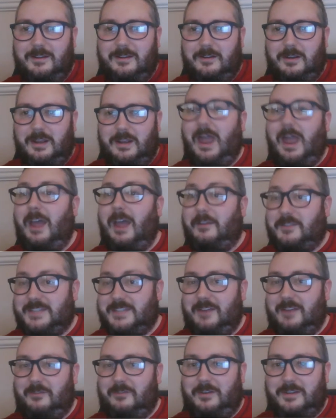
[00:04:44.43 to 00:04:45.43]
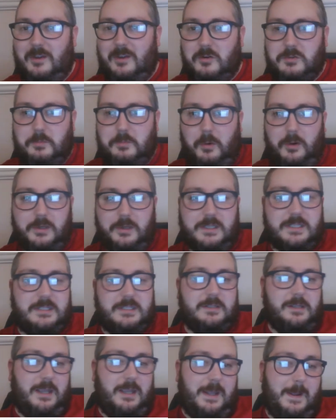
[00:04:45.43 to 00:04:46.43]
lifesaver in those points.
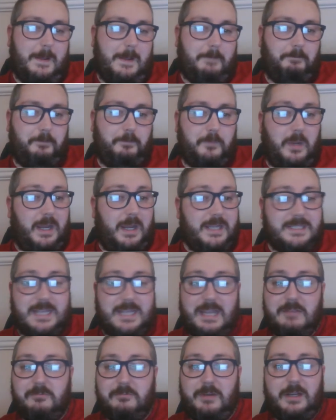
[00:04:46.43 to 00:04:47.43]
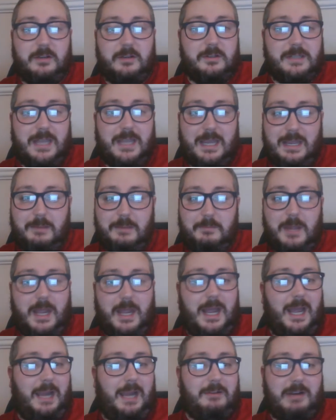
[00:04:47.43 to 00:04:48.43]
But like I say, really good game. I
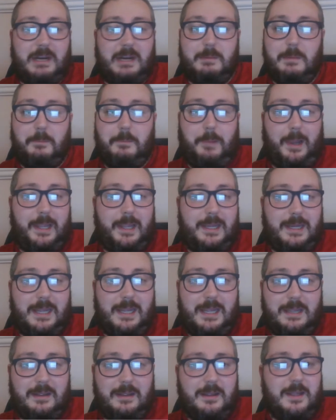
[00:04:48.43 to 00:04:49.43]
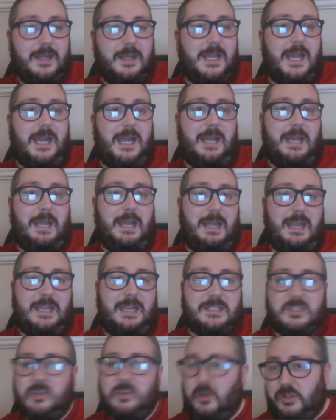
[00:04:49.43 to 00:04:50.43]
highly recommend playing it.
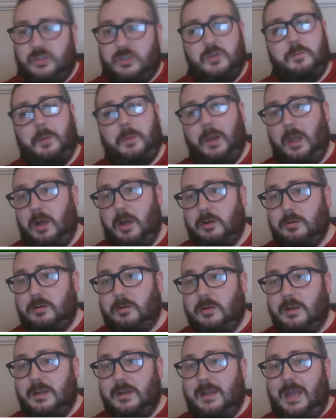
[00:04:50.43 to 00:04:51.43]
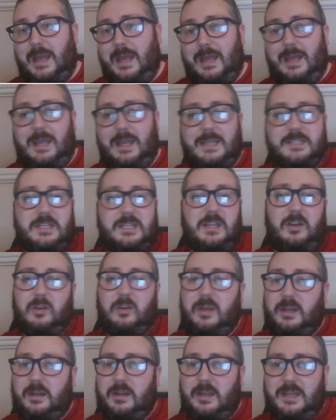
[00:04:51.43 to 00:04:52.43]
It's not super long, so you're
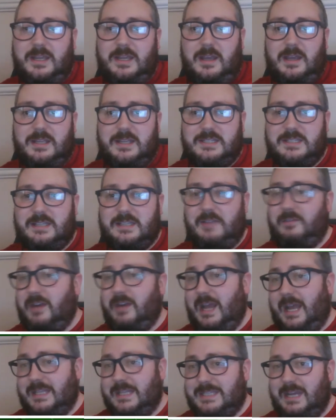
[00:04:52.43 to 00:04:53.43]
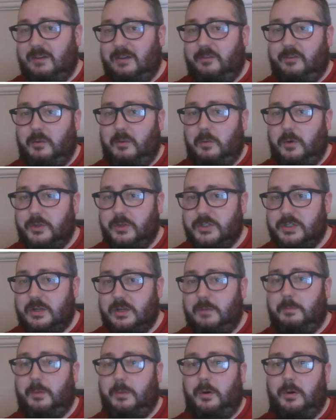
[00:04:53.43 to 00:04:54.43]
looking at a 7 out of 10 from us,
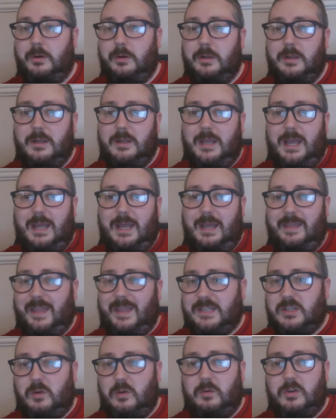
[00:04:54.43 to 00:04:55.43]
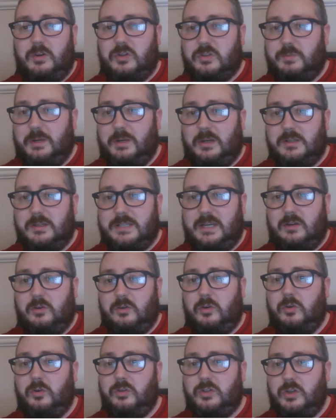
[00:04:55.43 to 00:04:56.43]
but that's only just because it
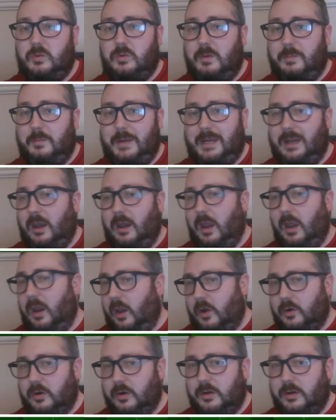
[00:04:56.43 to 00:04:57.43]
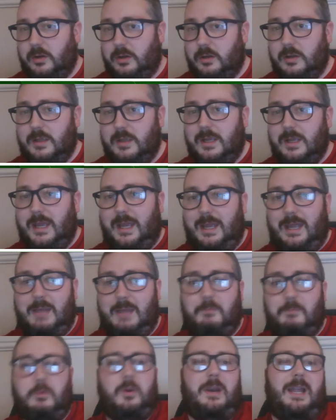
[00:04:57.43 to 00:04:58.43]
could do with being a lot longer.
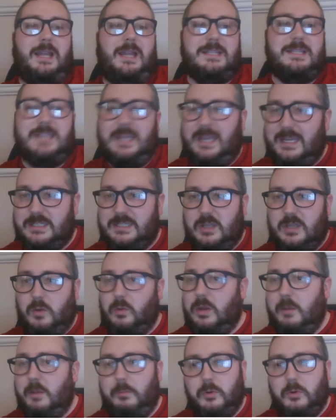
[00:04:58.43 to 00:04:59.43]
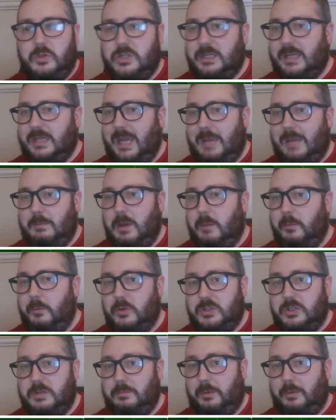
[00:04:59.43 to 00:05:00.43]
But like I say, it is only a budget game at a
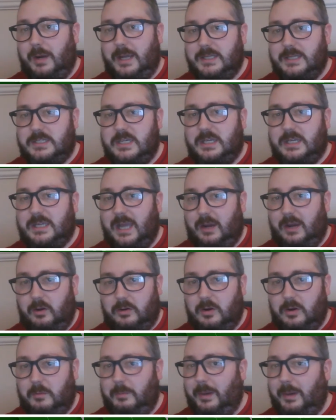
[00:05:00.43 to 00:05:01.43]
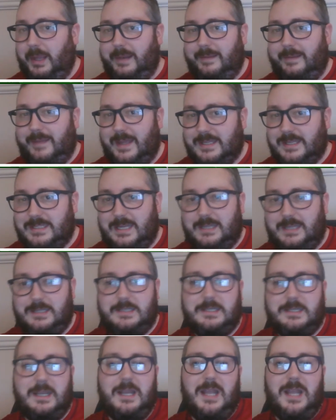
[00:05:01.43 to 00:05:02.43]
budget price, so you cannot complain in that
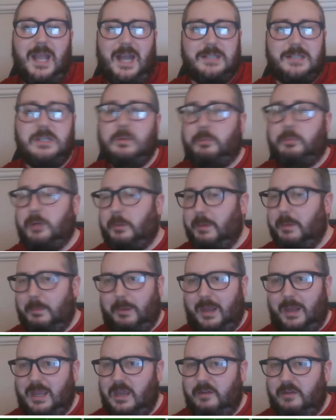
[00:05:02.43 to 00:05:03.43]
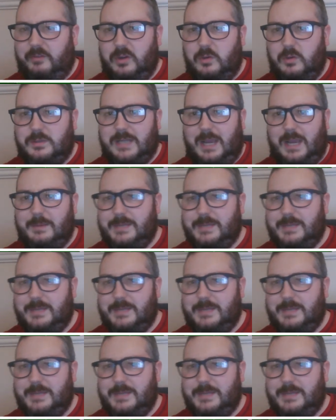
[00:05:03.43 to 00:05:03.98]
sense. And you'll probably play it a few times